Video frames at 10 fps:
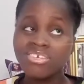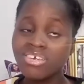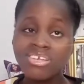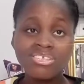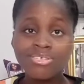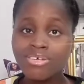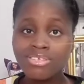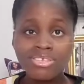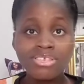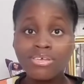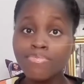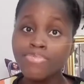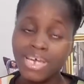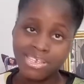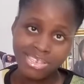it's not the
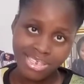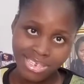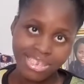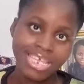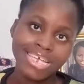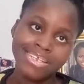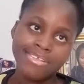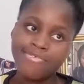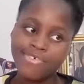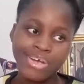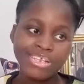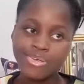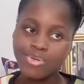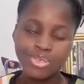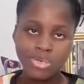best thing for
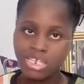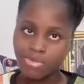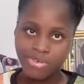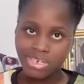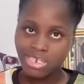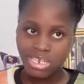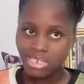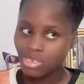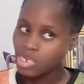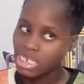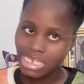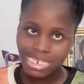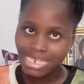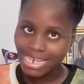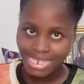anyone to experience. It's not the
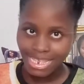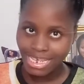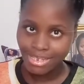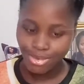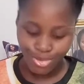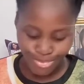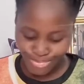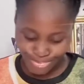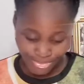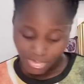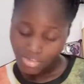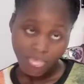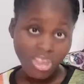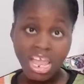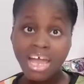easiest thing. So
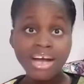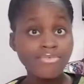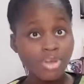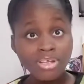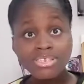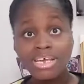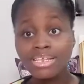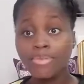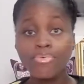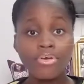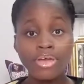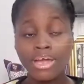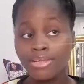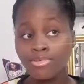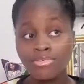I'm not, and I pray
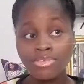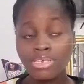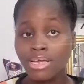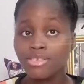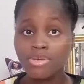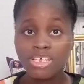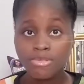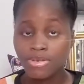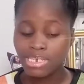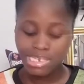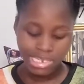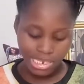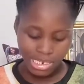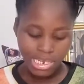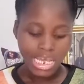I don't get to experience it.
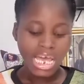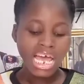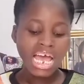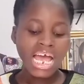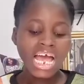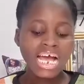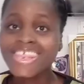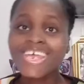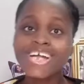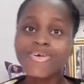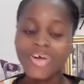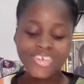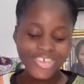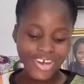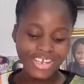Third
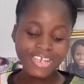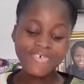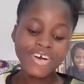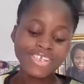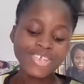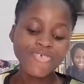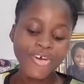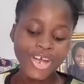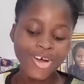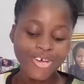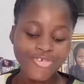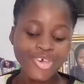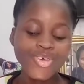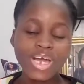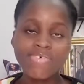question, first foreign
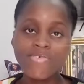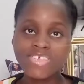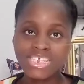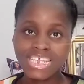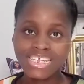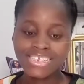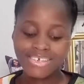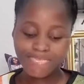country you ever visited.